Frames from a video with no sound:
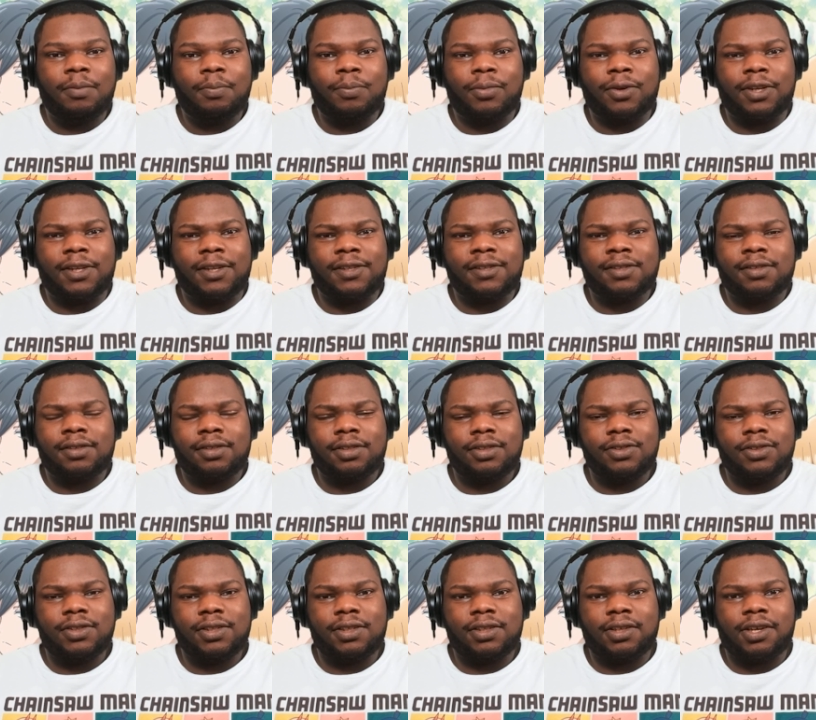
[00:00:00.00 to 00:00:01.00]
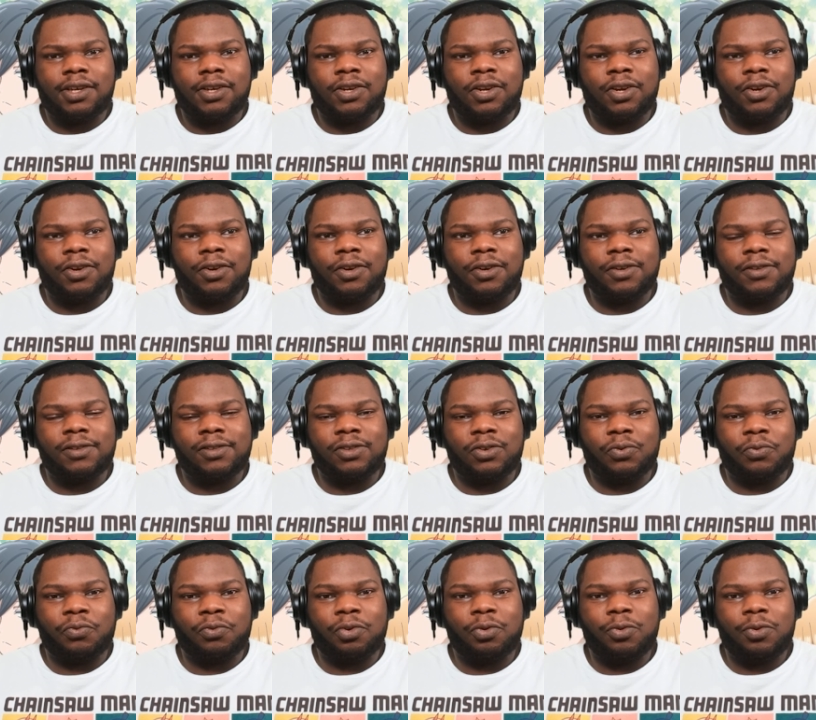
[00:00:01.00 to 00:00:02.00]
but it's clearly not her so
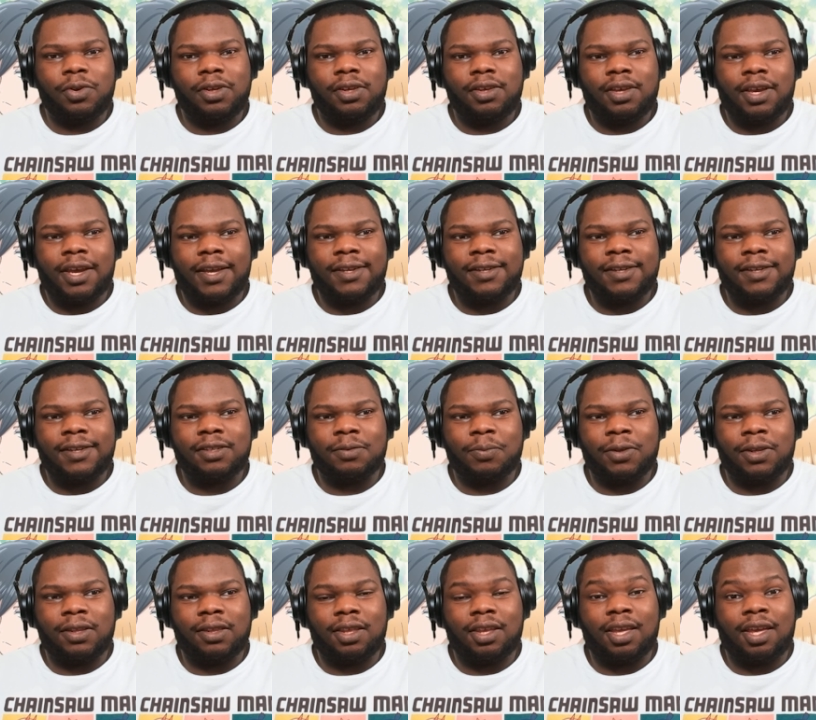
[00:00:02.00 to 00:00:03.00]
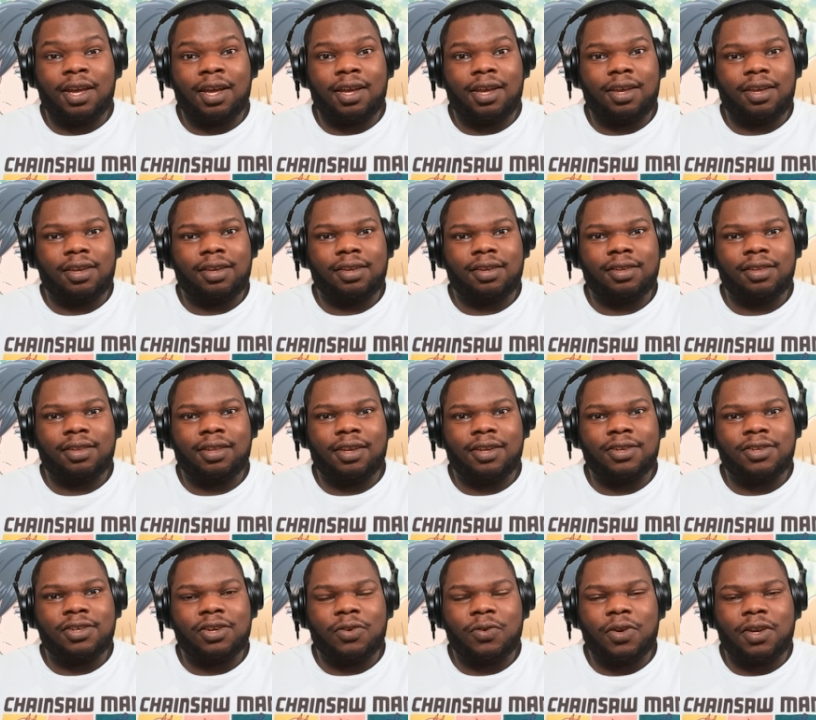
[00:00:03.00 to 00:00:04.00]
ruri has to be the guy that
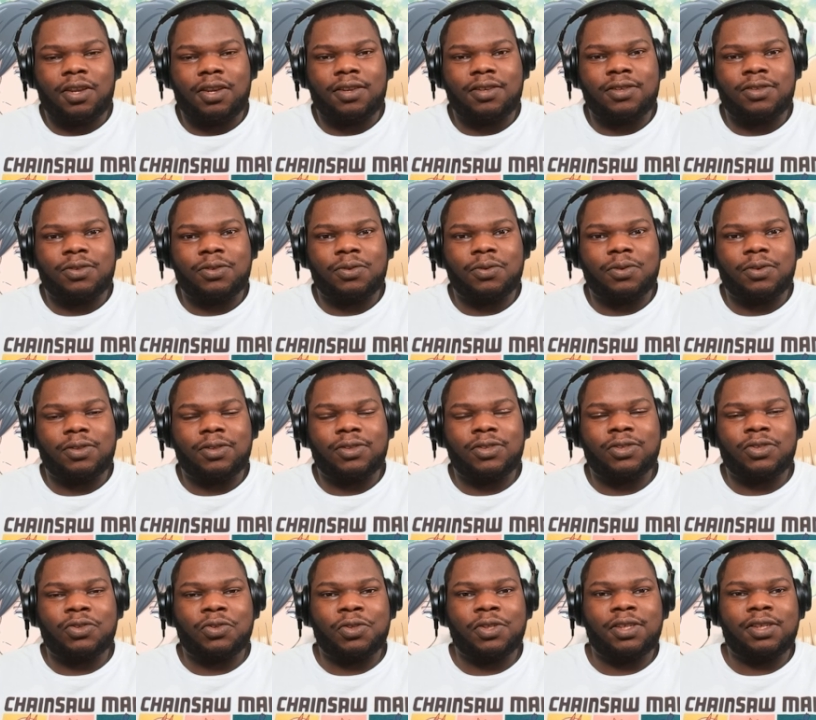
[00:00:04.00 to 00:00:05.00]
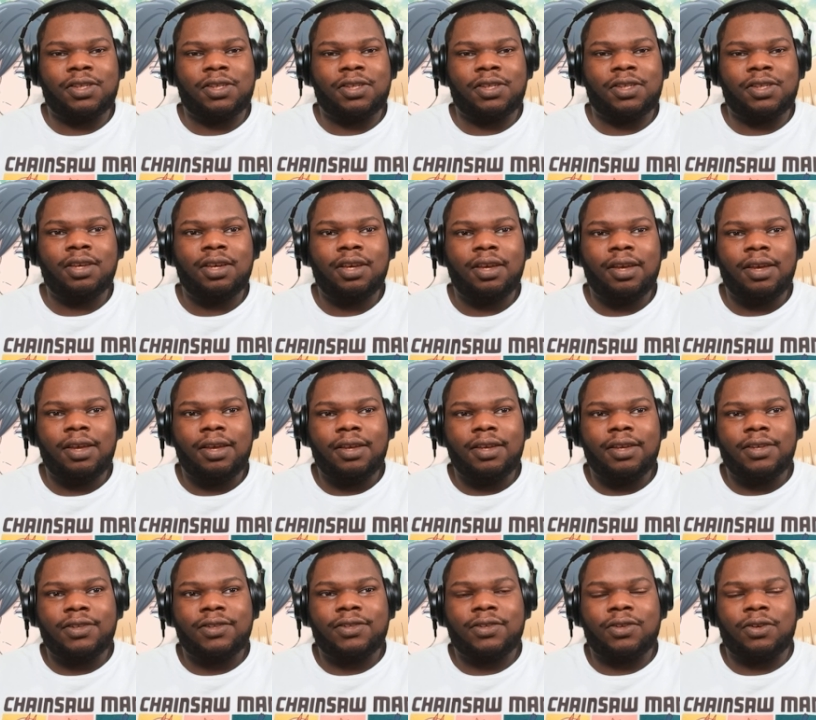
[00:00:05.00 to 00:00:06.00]
she ran into on the street
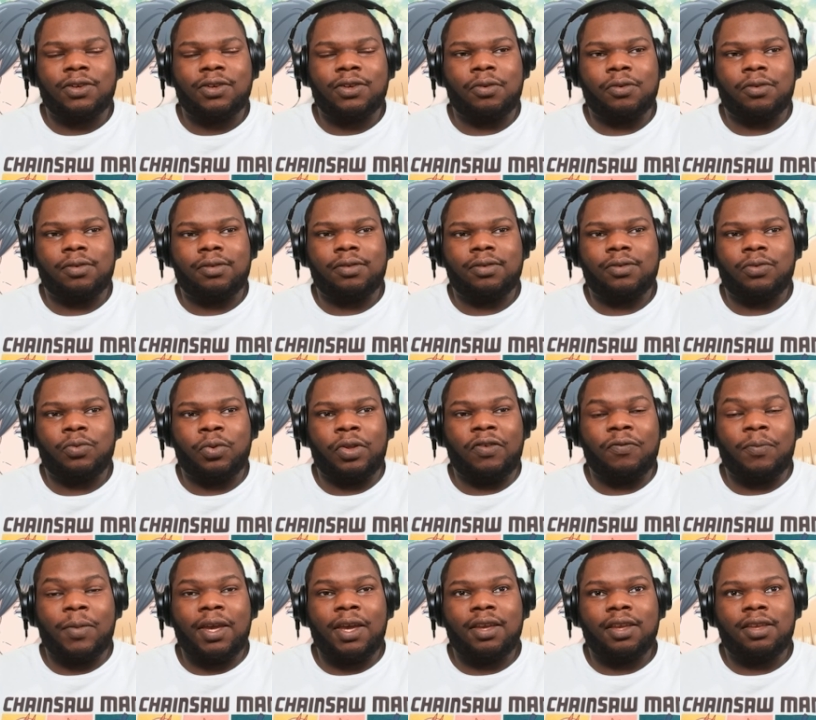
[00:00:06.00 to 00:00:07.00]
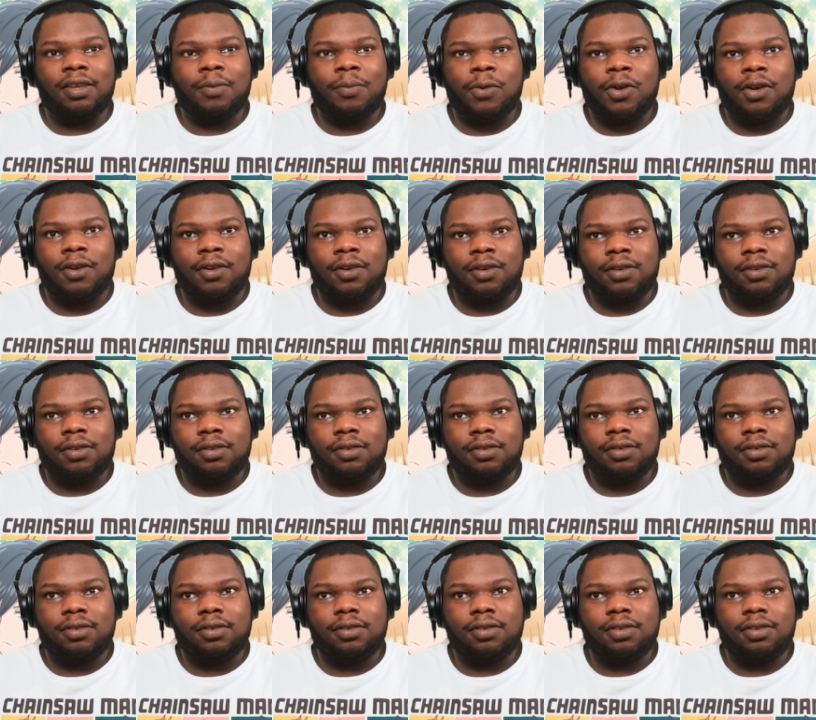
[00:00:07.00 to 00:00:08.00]
so we've met Yamada,
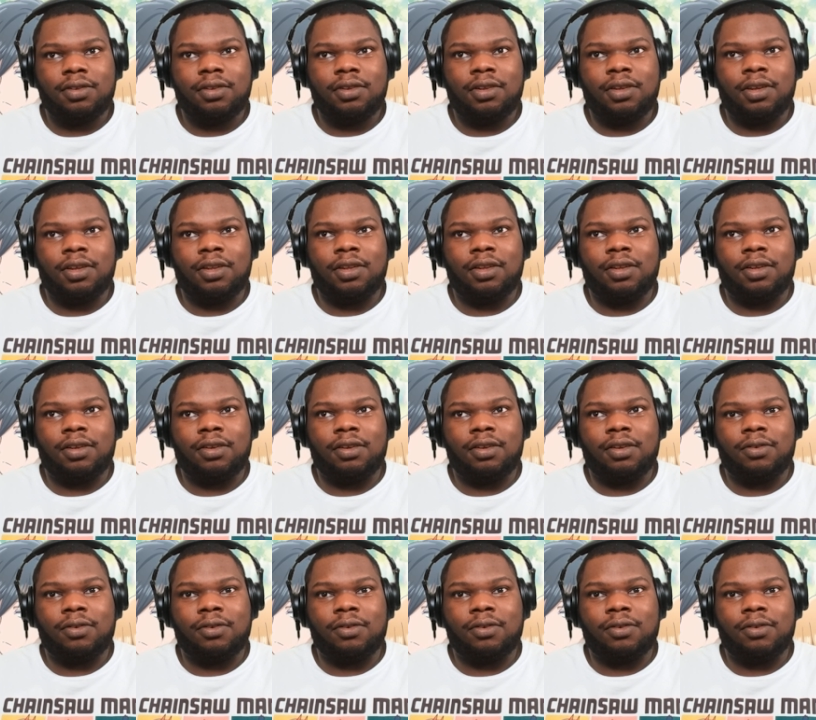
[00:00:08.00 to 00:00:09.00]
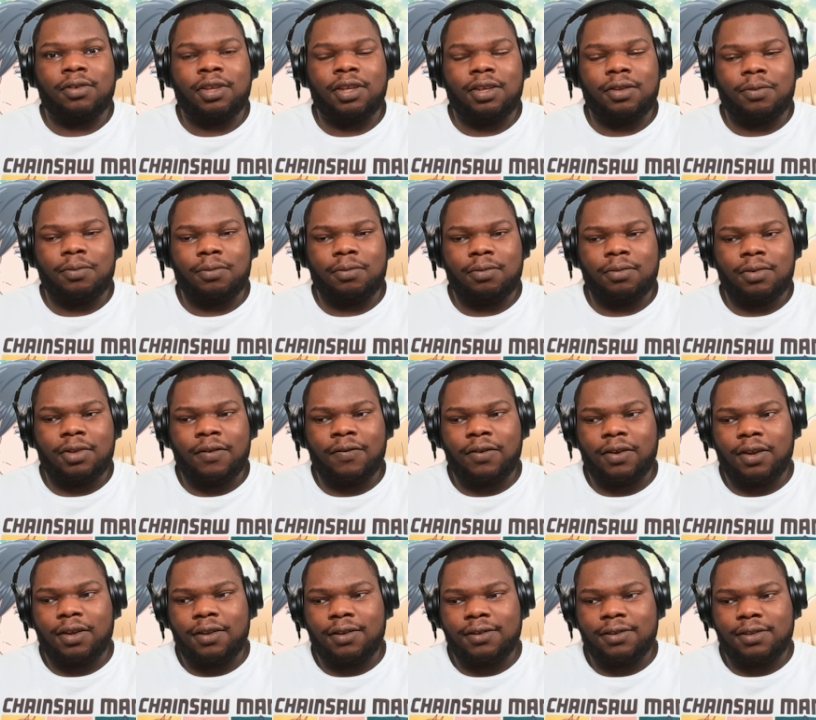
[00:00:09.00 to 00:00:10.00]
and now him, I
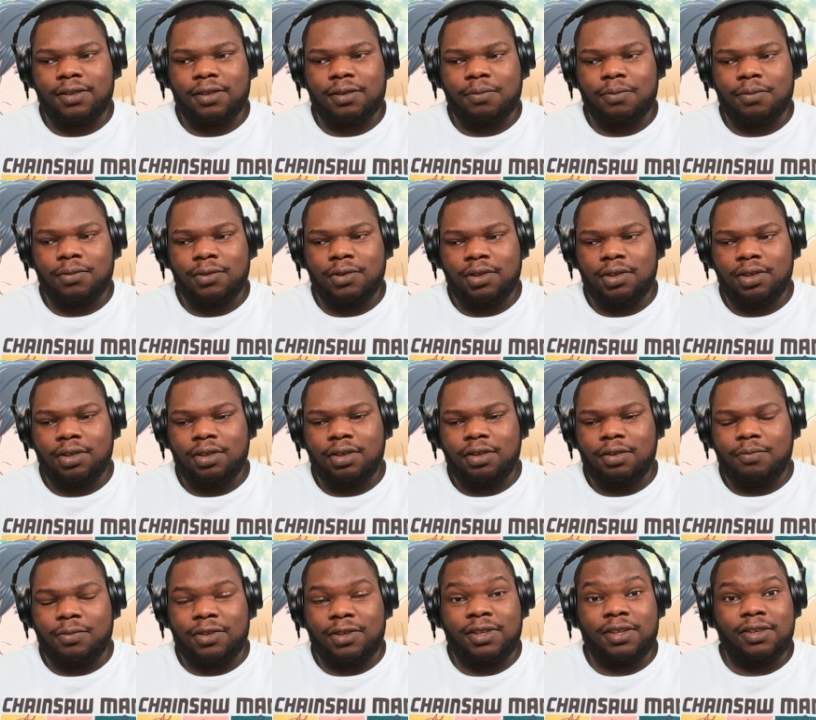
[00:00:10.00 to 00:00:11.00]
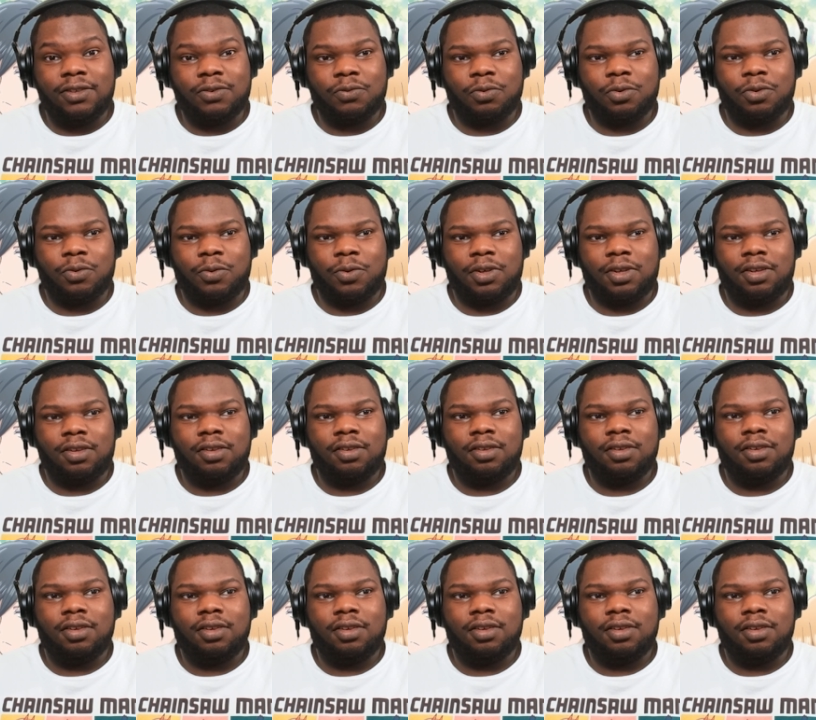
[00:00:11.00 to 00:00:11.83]
forgot his name, but he's Ruri.